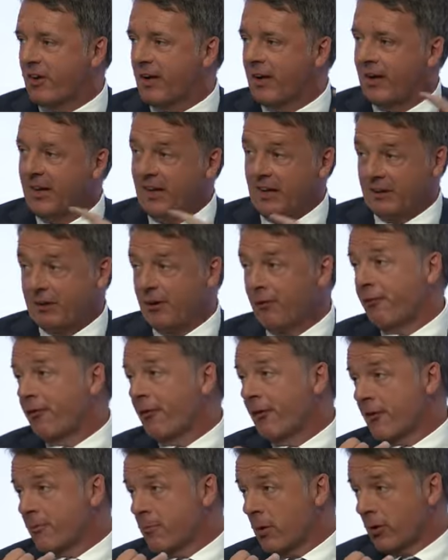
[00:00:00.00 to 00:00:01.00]
the
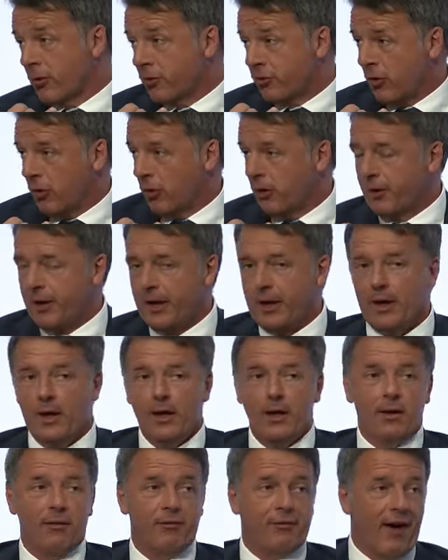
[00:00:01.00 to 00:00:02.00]
first Berlusconi,
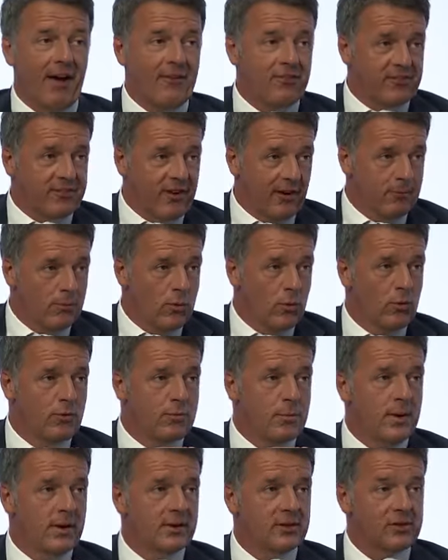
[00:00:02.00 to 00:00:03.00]
five-star
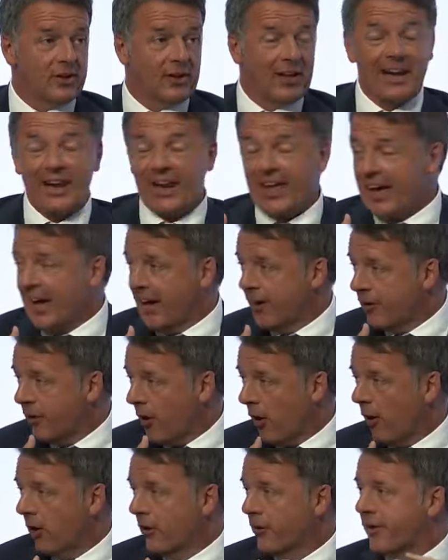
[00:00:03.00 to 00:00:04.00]
movement, Lega
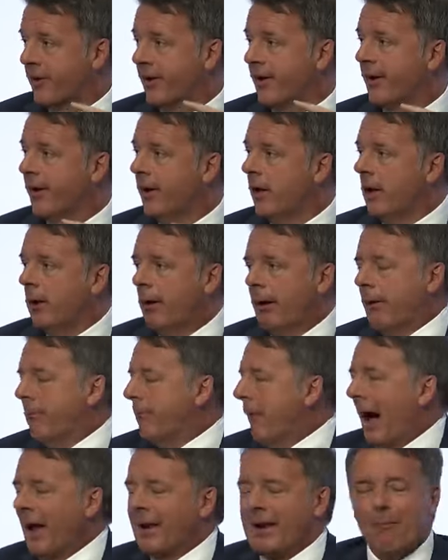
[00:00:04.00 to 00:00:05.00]
Nord,
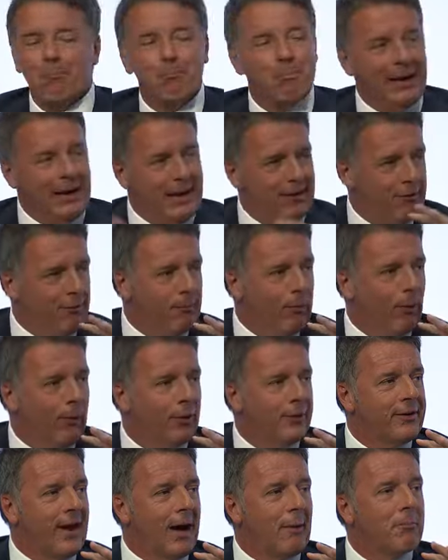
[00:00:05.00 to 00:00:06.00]
an
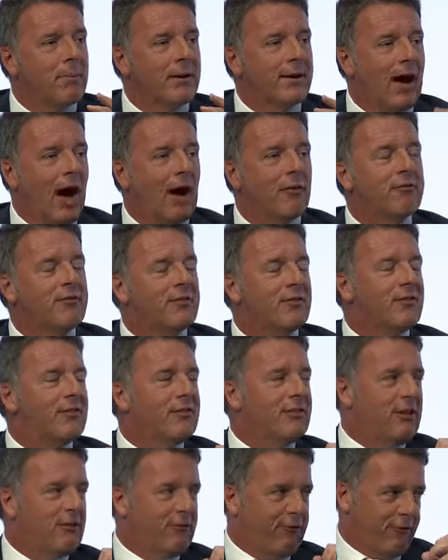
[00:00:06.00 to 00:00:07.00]
unbelievable number of
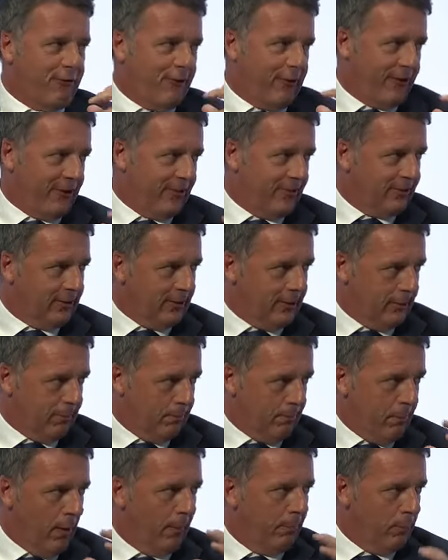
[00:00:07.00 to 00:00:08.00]
different
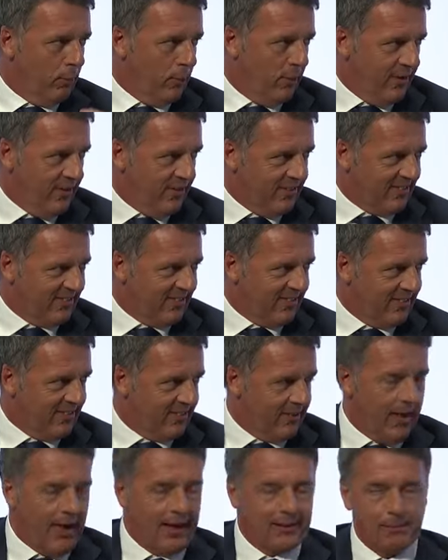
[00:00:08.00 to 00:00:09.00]

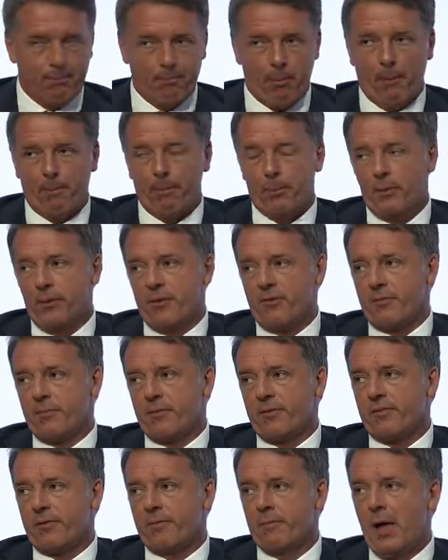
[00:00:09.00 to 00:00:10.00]
populists and
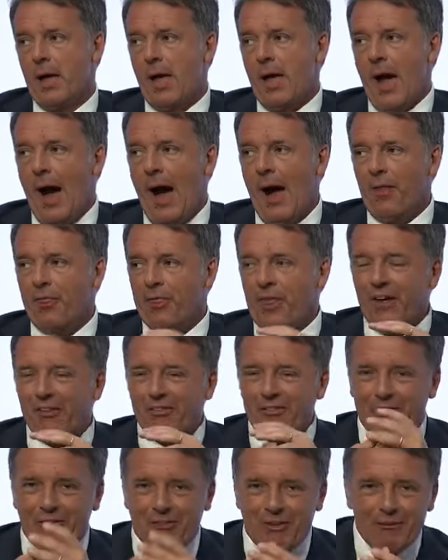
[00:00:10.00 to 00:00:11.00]
populisms. I
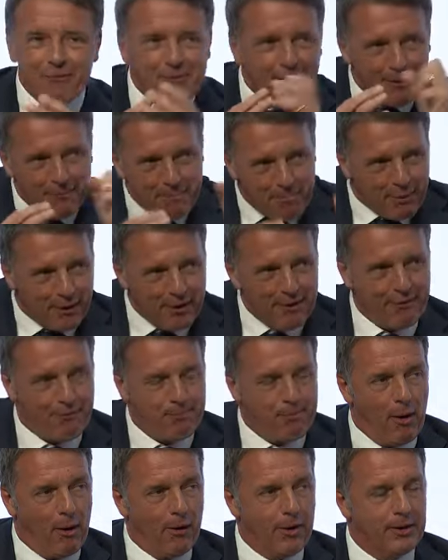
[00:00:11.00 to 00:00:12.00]
think three very
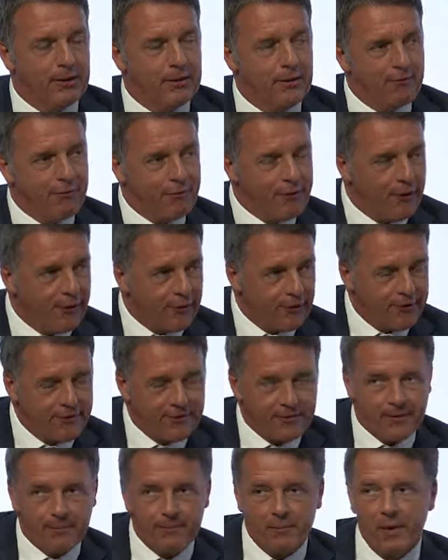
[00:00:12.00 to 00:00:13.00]
brief points.
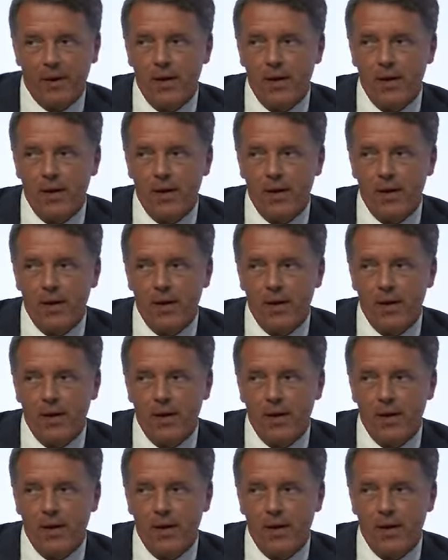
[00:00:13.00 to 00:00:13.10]
First,